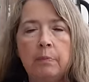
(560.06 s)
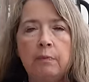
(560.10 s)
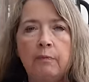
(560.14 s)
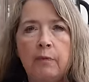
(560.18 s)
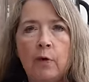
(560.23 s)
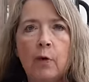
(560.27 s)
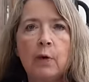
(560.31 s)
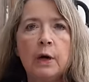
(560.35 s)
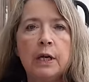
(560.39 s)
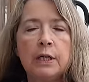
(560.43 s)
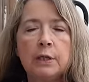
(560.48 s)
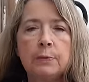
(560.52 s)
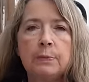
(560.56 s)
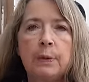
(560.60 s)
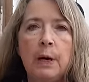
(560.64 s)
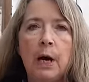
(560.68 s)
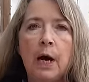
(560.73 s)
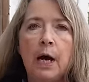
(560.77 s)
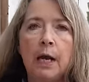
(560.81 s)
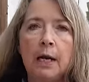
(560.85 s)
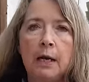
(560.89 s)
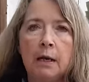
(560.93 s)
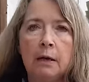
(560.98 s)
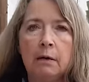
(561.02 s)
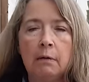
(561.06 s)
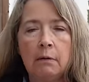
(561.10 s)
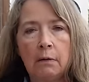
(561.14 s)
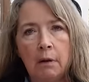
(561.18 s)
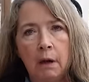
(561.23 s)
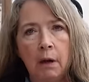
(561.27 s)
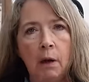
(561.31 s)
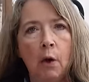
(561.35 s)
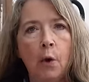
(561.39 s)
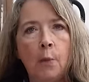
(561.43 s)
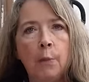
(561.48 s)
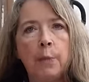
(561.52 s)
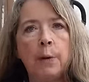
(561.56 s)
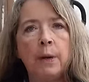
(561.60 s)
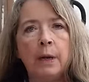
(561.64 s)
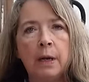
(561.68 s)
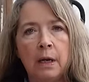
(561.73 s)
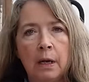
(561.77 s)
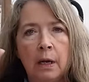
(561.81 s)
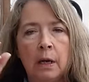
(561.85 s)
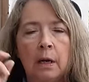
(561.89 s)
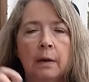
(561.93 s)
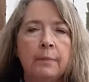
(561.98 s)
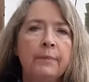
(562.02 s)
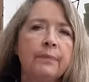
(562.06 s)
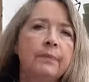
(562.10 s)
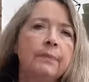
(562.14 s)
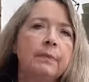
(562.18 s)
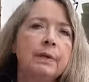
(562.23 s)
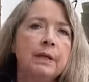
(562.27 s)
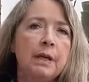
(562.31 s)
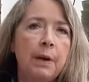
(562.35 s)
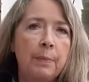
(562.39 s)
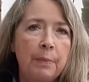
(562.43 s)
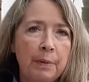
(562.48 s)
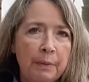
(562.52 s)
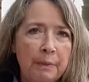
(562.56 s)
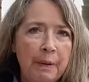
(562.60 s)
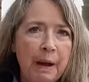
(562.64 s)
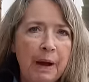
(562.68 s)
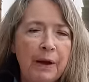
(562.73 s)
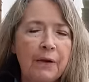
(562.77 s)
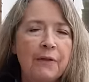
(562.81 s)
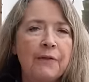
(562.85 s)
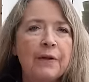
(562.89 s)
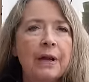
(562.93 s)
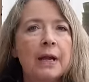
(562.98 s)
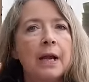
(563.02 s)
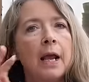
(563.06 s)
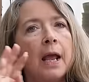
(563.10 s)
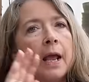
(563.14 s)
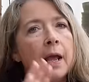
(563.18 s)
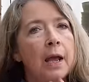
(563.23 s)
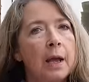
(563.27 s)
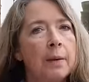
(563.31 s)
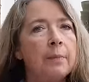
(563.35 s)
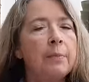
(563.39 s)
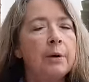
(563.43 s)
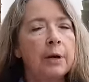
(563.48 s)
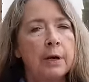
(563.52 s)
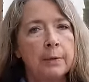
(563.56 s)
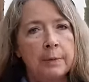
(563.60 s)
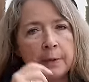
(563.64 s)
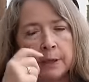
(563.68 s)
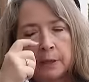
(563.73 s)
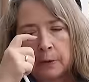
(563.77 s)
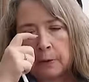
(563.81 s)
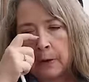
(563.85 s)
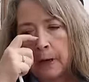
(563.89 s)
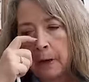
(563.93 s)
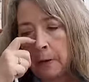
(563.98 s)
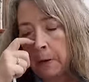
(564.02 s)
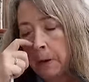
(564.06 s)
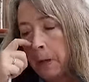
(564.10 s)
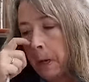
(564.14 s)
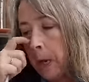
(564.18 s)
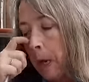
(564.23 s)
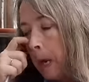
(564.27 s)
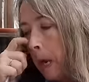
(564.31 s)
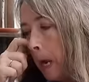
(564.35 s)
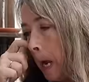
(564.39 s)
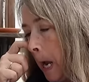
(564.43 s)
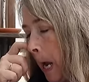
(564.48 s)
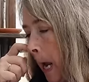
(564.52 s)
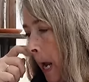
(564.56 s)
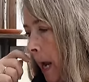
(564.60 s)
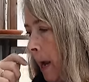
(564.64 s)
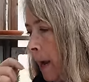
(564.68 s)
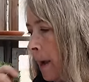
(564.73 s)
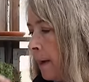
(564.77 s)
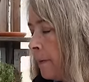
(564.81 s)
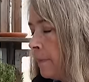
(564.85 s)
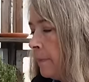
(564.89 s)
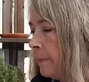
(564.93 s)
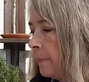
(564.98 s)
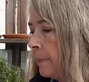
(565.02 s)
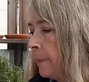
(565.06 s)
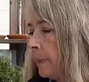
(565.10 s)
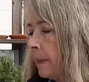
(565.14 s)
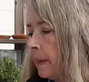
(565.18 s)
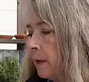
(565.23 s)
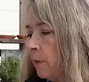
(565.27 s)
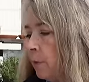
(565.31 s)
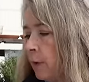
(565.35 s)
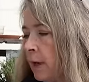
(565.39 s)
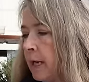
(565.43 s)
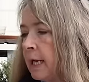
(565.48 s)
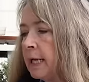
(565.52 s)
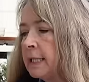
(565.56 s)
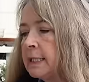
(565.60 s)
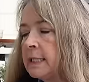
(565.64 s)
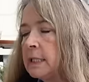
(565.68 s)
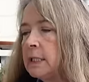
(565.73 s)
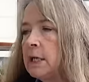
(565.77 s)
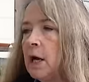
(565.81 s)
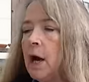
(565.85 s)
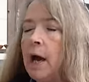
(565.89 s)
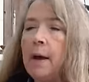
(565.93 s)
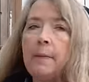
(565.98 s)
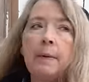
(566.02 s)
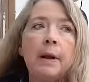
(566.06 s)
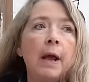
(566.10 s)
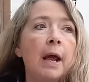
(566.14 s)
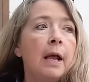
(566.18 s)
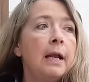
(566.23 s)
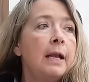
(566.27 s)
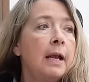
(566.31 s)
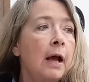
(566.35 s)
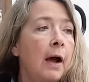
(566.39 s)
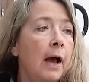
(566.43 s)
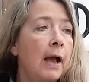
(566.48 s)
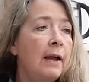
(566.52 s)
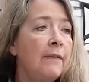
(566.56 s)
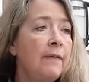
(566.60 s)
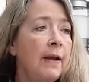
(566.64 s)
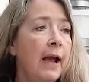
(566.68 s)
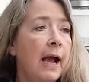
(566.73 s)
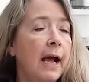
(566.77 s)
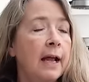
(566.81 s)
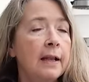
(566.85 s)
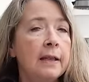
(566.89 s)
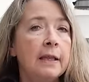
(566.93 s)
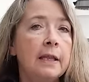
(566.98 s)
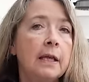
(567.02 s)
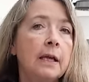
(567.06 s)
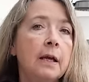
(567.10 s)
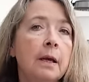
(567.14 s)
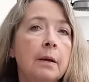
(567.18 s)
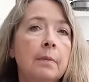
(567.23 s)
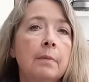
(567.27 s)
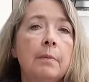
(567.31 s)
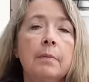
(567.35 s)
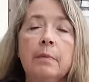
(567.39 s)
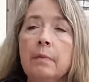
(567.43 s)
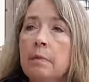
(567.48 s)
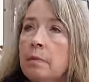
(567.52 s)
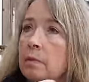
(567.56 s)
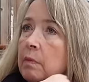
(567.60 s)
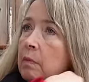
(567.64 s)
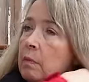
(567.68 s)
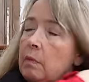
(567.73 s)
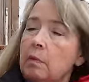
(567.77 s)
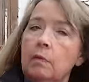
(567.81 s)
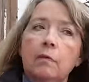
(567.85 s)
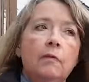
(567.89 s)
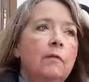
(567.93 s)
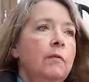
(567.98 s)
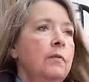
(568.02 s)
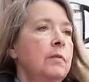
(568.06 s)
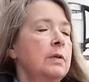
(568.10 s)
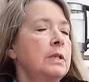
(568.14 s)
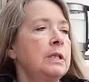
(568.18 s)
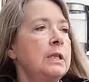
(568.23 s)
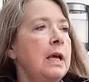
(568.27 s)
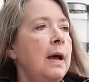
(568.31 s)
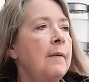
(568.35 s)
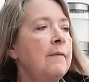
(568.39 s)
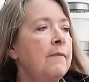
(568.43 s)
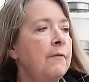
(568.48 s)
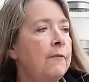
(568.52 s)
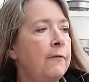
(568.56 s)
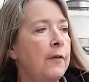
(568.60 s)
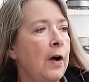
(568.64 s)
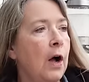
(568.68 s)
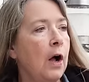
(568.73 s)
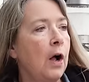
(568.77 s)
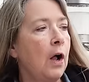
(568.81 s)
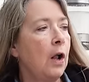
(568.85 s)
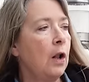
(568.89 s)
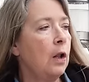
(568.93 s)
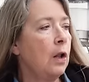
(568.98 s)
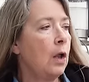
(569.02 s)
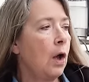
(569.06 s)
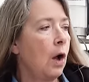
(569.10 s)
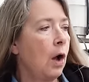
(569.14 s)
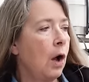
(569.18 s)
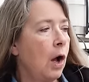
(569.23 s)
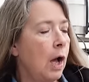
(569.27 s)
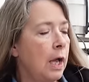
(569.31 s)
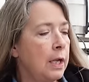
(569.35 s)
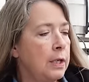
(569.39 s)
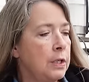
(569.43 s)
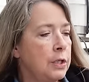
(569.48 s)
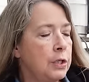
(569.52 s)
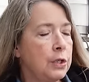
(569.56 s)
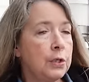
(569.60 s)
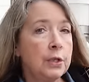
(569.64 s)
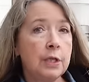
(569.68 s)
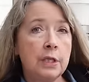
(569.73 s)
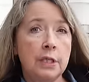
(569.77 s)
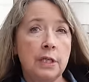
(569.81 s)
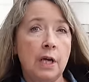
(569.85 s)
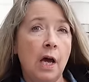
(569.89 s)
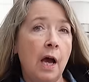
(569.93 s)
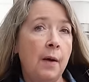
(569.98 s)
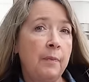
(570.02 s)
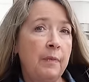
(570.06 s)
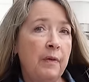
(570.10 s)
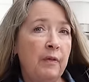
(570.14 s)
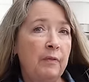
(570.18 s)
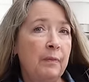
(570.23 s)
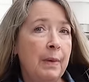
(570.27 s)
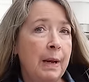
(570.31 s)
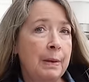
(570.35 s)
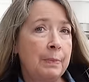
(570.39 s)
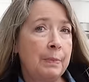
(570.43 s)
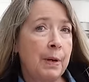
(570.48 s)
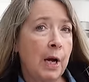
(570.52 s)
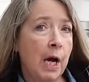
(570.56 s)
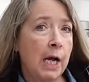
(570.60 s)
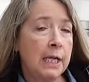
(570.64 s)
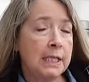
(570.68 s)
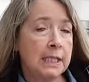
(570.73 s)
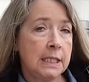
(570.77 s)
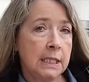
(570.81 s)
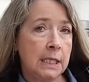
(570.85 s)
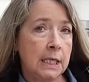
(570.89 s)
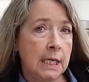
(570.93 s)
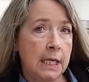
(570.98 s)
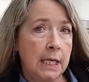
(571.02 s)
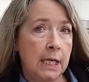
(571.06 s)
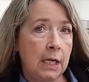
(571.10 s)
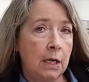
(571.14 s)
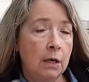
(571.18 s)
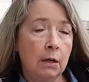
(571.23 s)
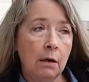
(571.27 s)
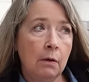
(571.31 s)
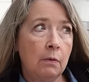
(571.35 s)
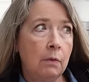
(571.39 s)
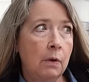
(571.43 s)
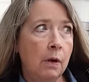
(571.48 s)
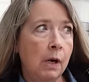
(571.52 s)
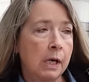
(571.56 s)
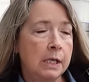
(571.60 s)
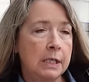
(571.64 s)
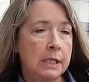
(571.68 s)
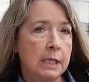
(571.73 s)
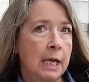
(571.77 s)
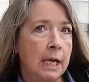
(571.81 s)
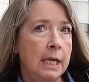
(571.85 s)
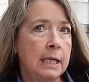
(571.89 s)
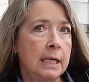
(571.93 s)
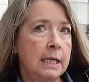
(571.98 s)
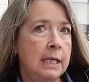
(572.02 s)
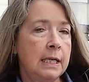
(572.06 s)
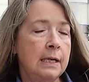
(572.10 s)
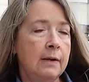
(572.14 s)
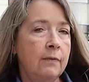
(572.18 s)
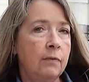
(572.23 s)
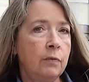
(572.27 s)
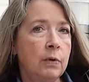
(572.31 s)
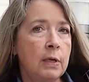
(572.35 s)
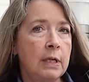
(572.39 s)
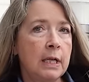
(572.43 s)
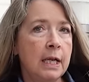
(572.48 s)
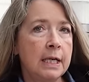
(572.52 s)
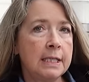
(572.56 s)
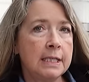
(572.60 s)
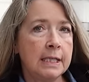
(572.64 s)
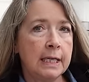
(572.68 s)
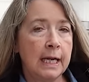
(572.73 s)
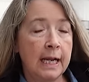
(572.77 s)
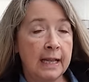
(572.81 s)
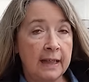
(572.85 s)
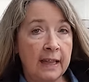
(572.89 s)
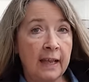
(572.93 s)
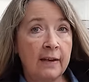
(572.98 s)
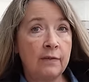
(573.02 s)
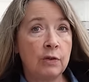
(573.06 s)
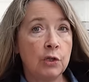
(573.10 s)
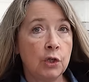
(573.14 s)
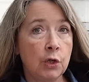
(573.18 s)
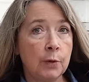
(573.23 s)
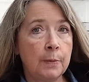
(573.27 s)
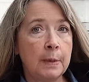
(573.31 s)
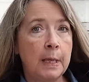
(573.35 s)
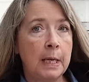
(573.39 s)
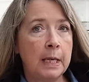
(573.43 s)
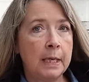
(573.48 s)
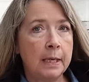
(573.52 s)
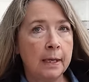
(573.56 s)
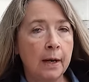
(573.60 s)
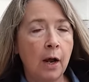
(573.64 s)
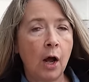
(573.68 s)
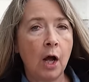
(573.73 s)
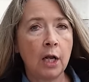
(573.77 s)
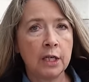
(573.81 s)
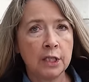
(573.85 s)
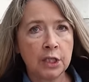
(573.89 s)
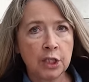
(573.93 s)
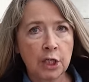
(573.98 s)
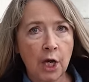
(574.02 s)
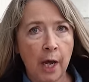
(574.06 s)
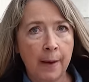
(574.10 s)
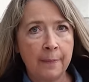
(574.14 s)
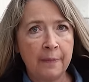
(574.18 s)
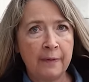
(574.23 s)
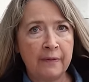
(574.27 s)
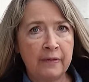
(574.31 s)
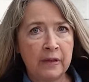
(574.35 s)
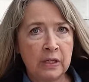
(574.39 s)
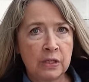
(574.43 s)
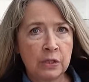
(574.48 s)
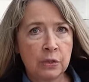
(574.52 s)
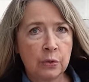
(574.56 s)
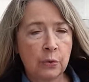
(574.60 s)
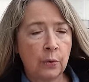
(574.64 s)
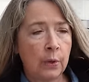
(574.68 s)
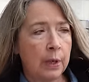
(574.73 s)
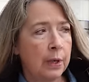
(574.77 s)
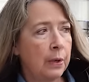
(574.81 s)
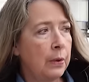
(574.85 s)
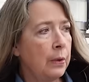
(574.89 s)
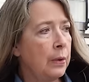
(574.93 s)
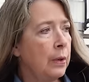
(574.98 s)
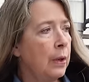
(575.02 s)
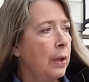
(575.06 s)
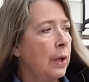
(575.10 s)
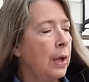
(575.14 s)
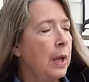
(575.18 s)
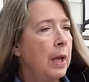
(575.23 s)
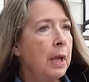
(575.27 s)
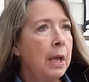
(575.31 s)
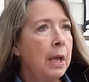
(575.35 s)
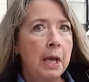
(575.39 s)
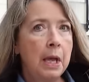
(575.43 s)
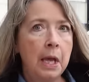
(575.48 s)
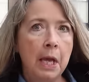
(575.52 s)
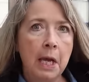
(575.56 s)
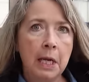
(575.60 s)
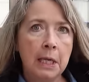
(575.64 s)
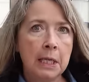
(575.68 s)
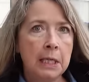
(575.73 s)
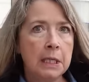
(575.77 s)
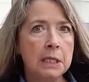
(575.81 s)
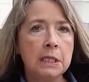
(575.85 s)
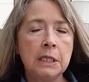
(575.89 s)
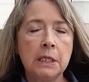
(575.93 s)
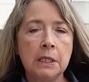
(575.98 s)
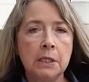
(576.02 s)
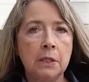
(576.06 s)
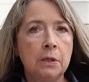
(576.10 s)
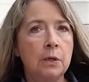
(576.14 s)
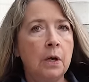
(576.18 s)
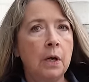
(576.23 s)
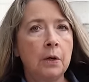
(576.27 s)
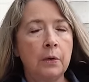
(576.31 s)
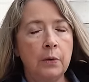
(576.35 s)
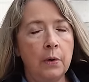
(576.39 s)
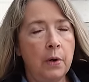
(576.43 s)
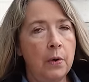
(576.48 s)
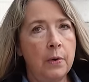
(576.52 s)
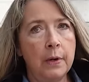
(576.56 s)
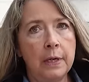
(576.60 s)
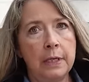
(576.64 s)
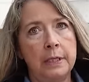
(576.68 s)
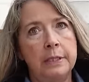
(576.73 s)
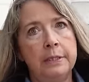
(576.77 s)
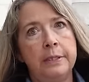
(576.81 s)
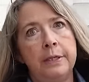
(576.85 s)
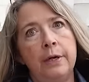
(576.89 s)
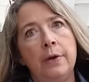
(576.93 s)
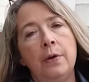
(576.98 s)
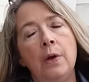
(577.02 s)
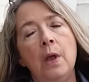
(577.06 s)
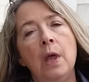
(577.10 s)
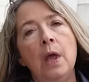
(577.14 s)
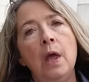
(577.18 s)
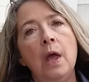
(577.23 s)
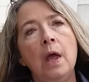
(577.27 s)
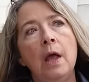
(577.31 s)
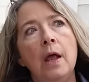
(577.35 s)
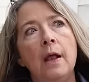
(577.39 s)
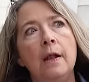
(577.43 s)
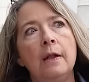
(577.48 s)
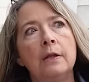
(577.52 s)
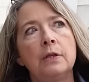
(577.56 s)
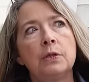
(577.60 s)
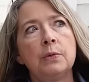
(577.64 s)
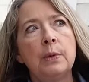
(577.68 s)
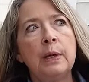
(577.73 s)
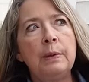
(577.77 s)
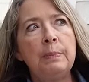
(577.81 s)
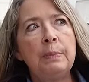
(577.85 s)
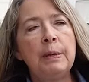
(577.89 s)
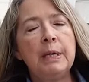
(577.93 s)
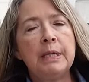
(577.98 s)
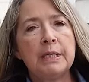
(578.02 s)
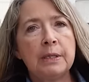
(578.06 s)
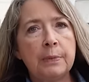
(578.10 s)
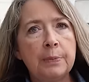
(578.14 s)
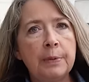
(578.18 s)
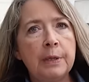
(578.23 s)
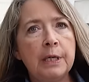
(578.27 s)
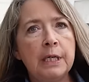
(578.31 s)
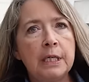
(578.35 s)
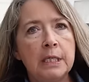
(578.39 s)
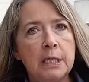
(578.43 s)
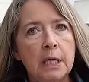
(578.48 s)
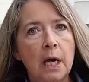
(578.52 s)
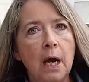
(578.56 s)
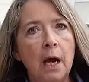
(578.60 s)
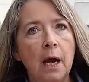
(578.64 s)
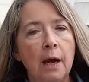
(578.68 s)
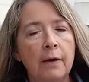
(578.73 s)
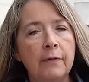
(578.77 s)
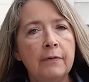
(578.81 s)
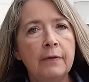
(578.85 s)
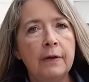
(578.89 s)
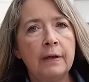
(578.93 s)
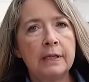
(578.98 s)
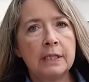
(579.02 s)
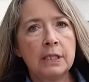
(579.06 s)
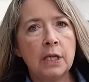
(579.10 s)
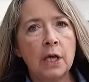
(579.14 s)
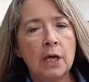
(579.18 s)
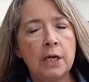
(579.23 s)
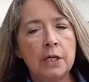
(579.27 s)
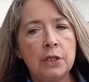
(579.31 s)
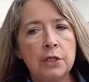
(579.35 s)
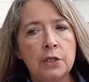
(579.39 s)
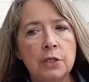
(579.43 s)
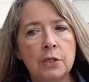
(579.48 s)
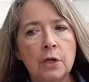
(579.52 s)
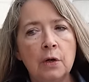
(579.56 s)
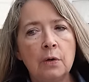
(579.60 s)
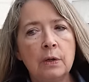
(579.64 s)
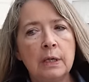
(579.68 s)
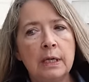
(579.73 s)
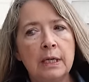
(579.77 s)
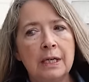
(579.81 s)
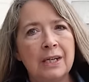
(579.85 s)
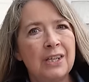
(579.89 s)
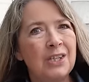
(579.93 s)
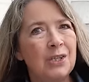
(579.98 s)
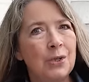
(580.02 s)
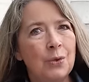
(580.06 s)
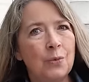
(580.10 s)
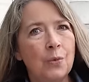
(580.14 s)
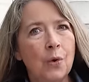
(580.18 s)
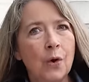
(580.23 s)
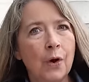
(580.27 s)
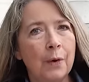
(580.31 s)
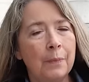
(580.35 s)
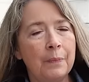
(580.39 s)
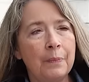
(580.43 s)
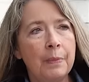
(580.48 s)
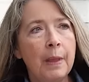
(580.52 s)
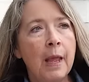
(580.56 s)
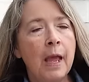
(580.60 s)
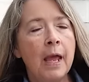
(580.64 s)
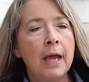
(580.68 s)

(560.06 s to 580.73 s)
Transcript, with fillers: four inch pot open, uh, dump them out of it, and put them in the ground um, when it's time. Now, I've had them some fall onto the top of my pots in here where I and didn't even realize it, and they've germinated on top of the soil and continued on growing. So sweet peas are pretty tough as long as you don't get it too warm.